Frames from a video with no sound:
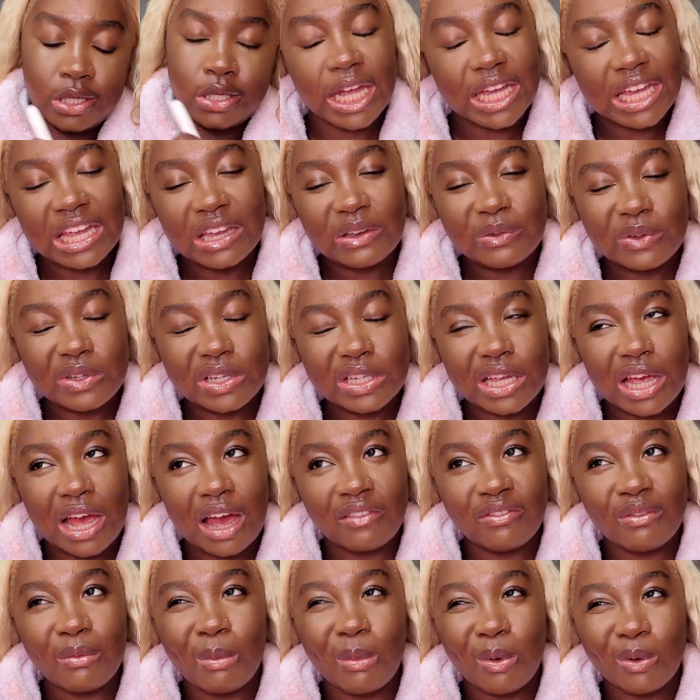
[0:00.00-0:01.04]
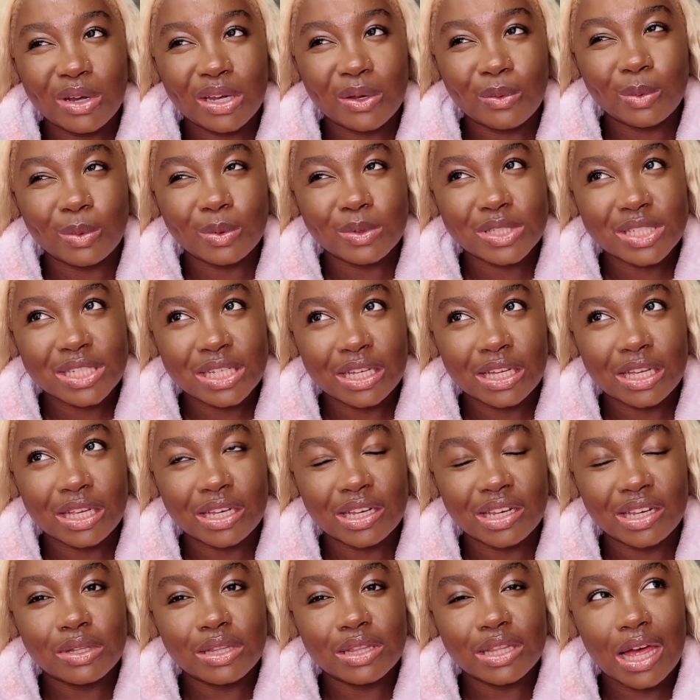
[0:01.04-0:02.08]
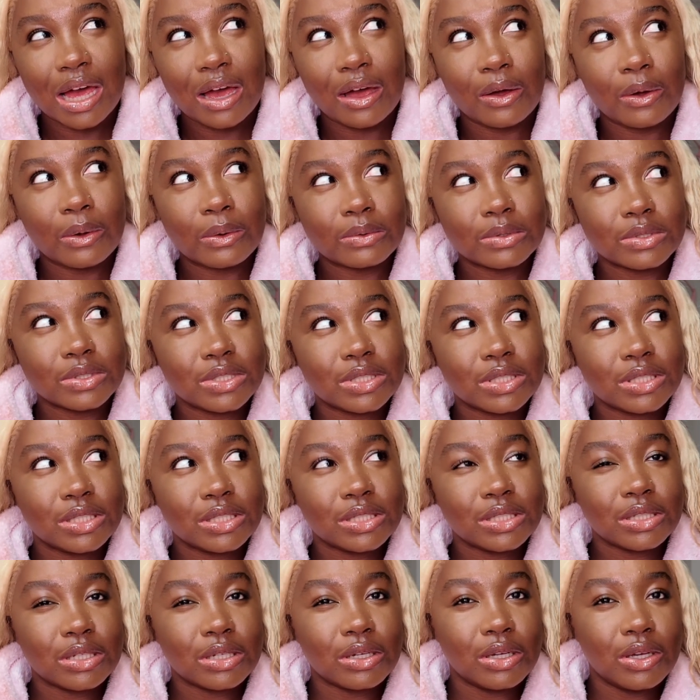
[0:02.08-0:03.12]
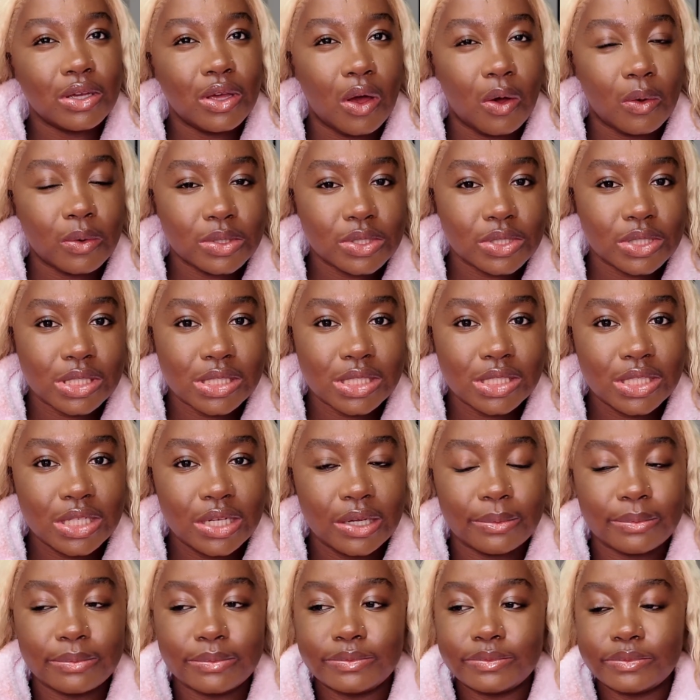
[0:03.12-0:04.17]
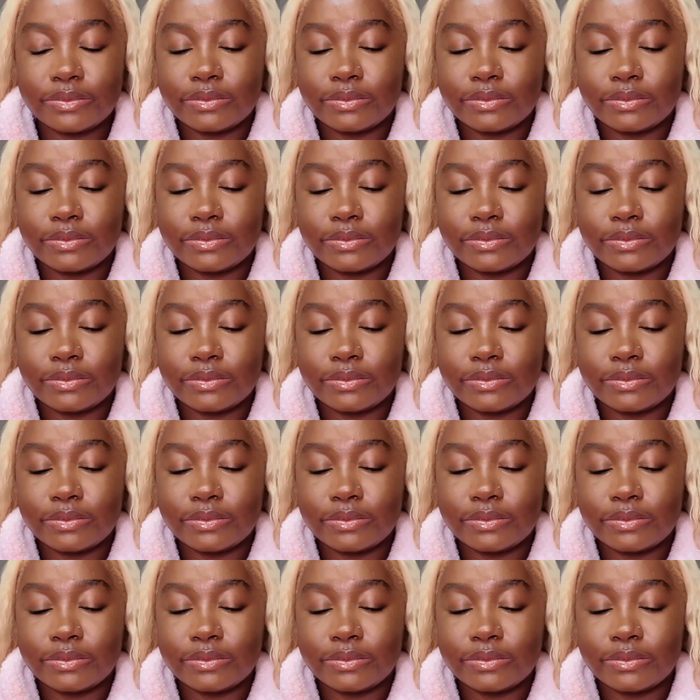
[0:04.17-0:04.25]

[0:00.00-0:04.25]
I can't really have a morning routine without going to the gym.